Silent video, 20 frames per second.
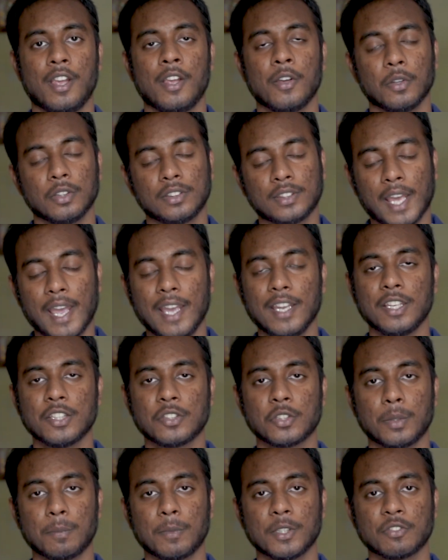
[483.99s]
So thank you
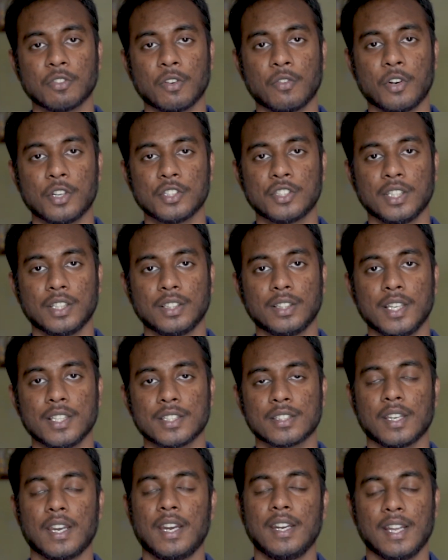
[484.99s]
so much for watching
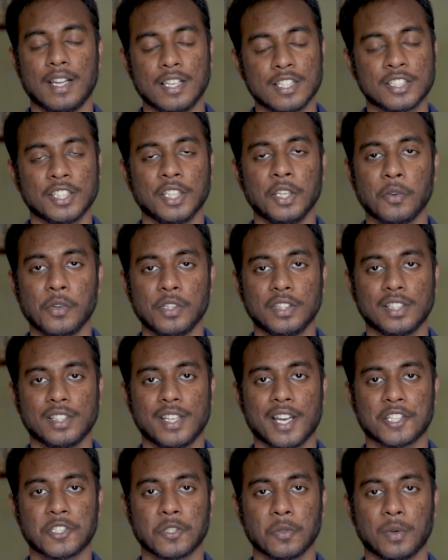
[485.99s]
this, and I'll see you in the
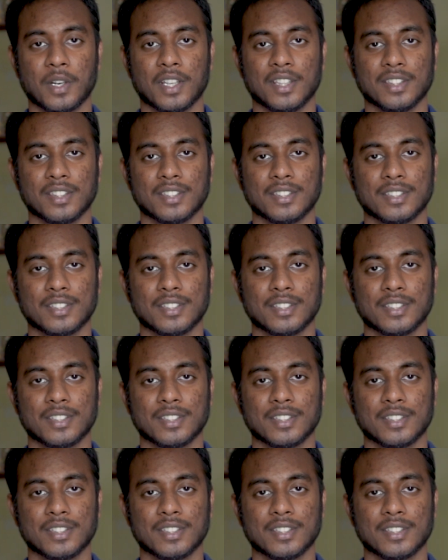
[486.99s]
next one.